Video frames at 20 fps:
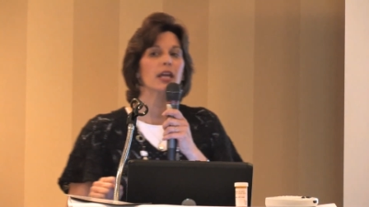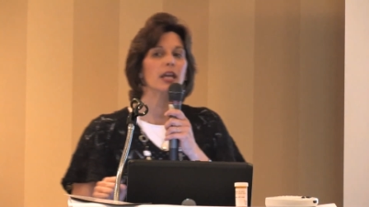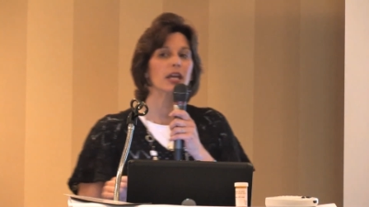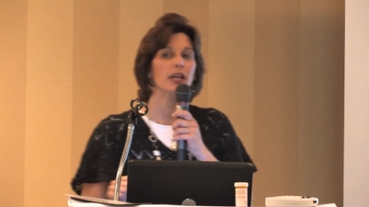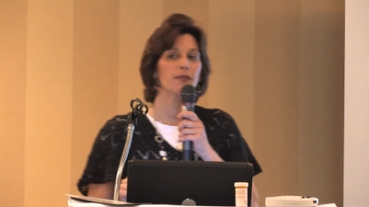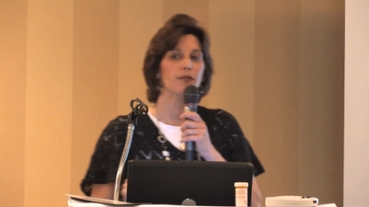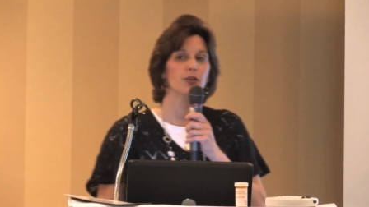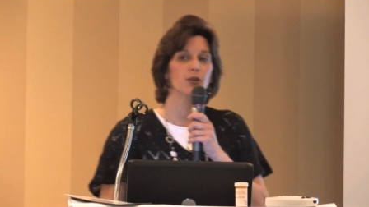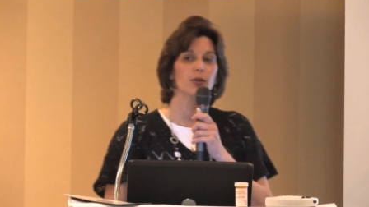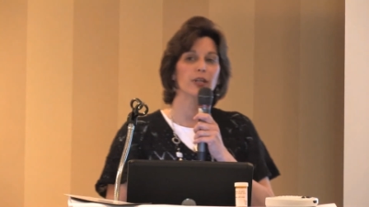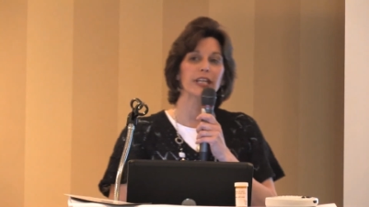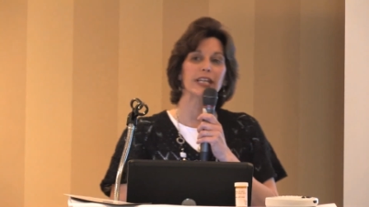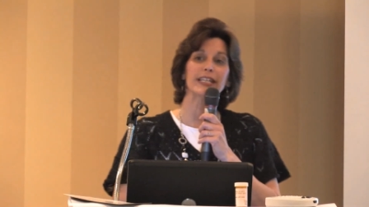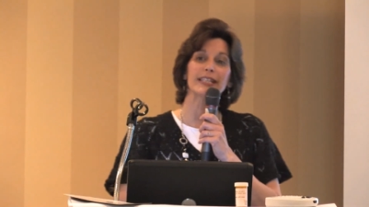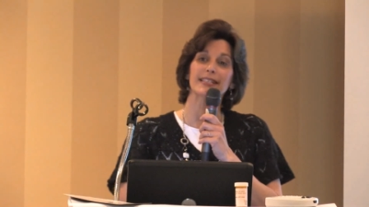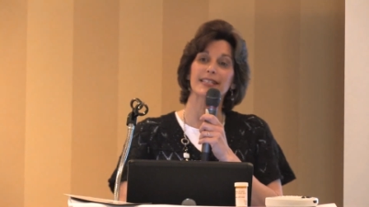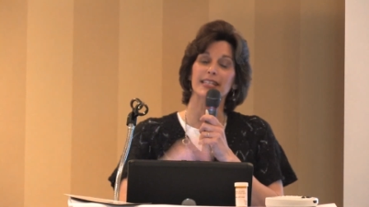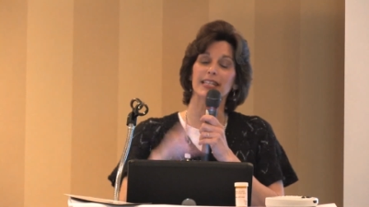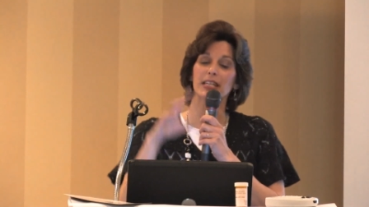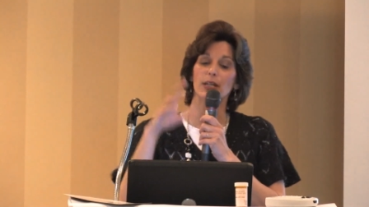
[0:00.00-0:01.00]
If you
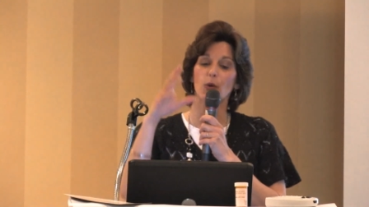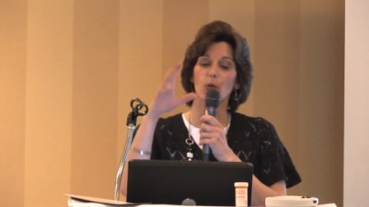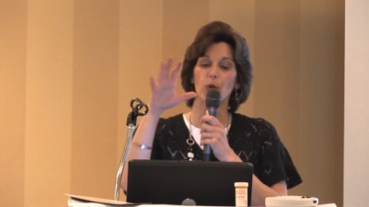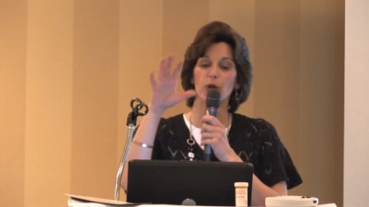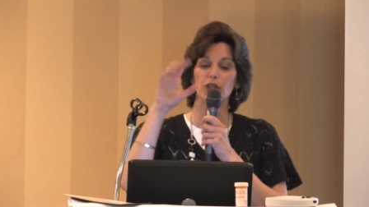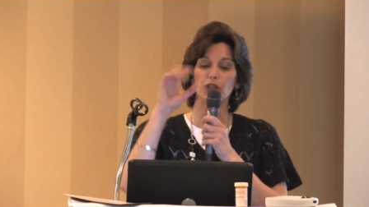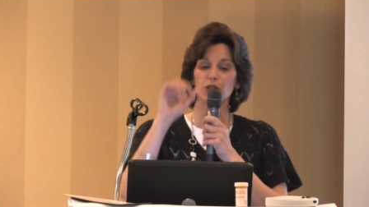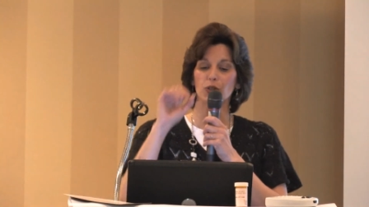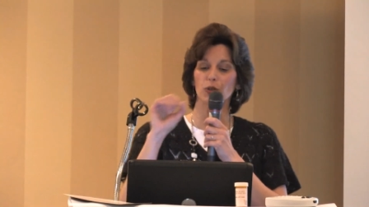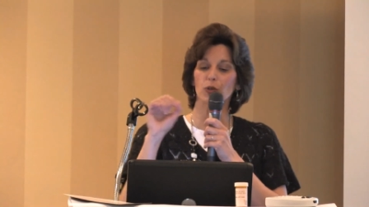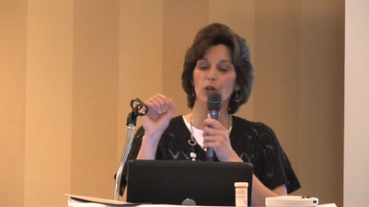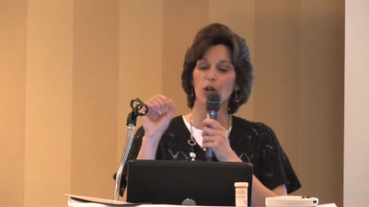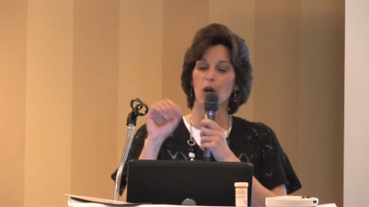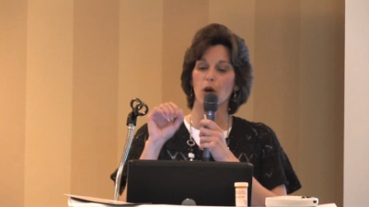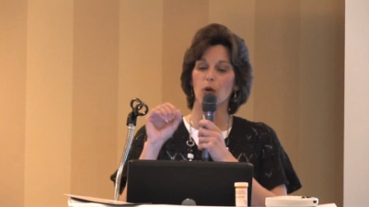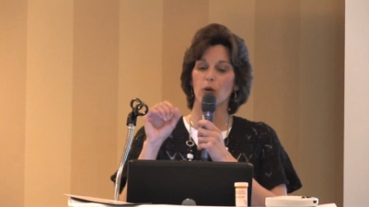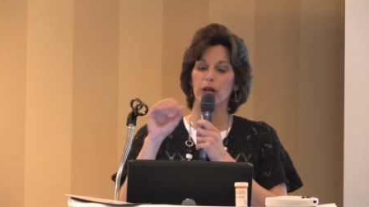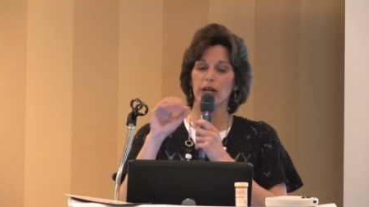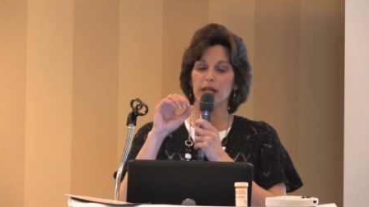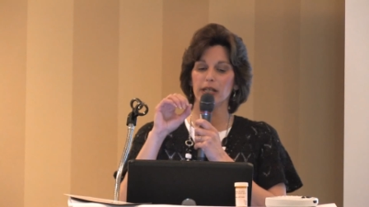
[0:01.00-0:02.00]
can't see, when you
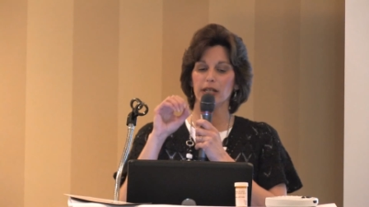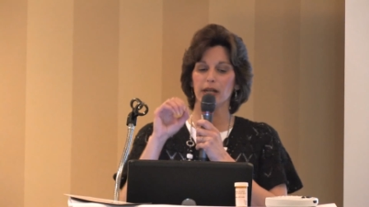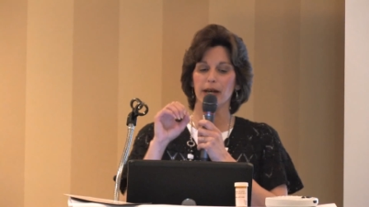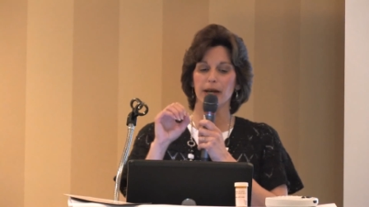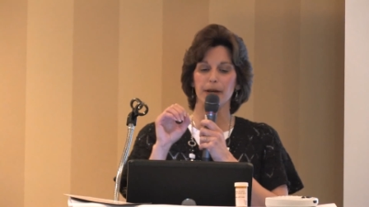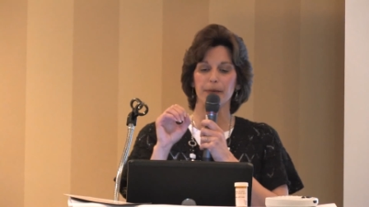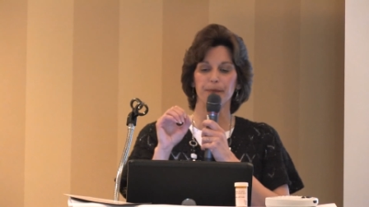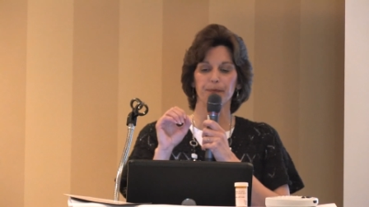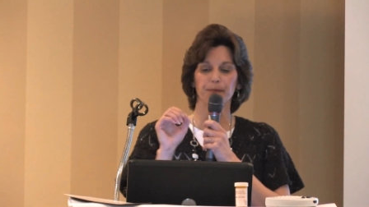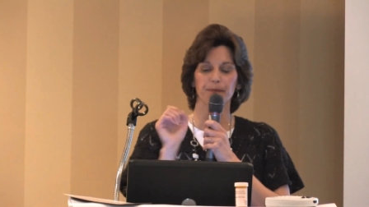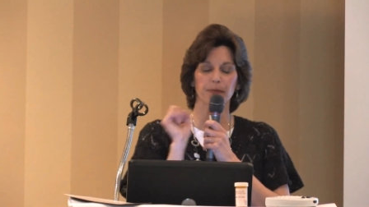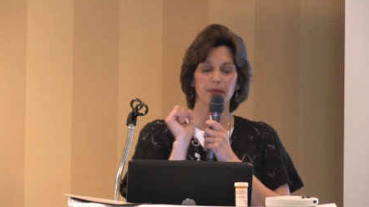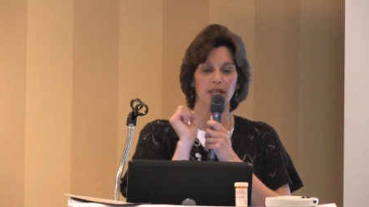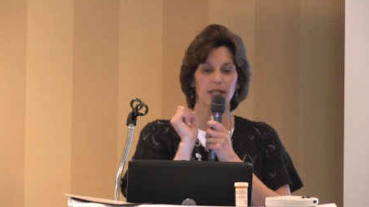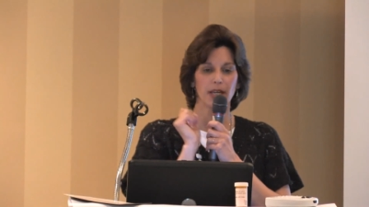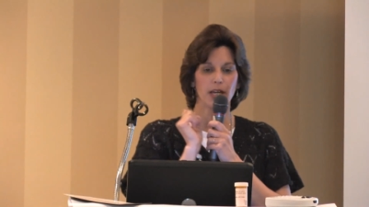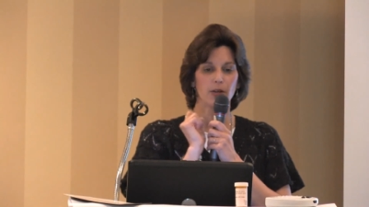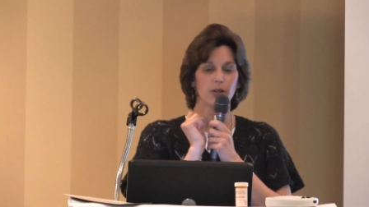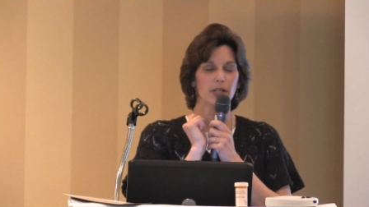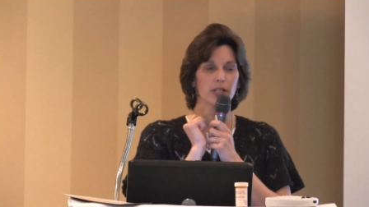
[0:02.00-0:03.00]
go and,
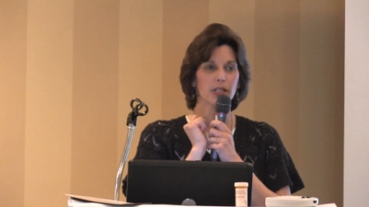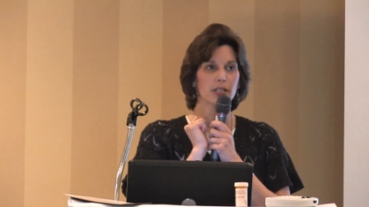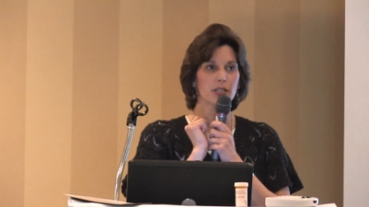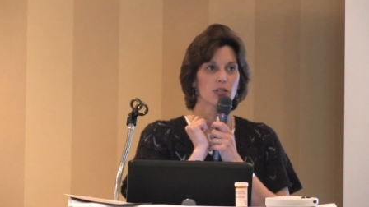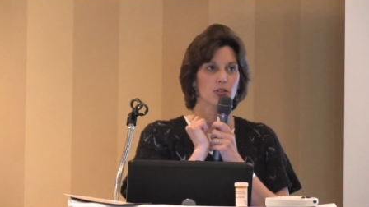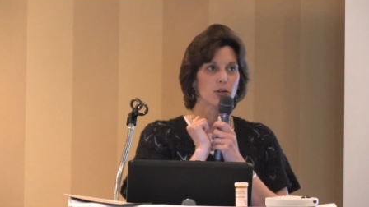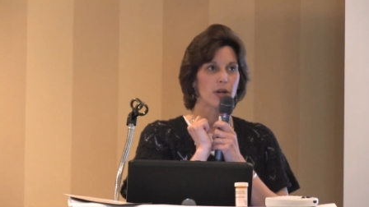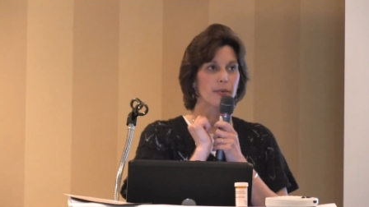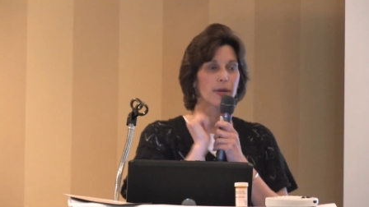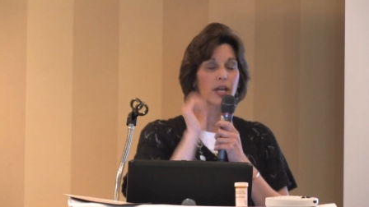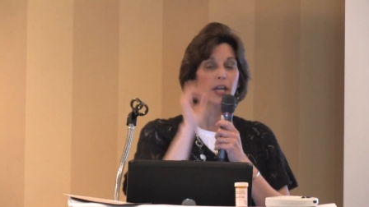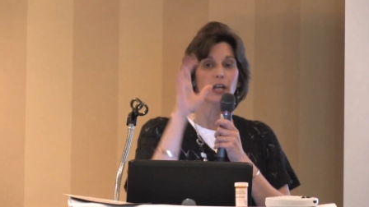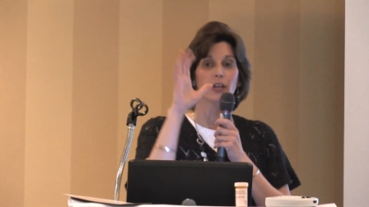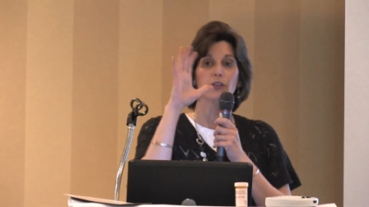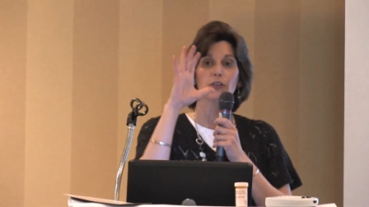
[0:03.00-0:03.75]
how can I describe it?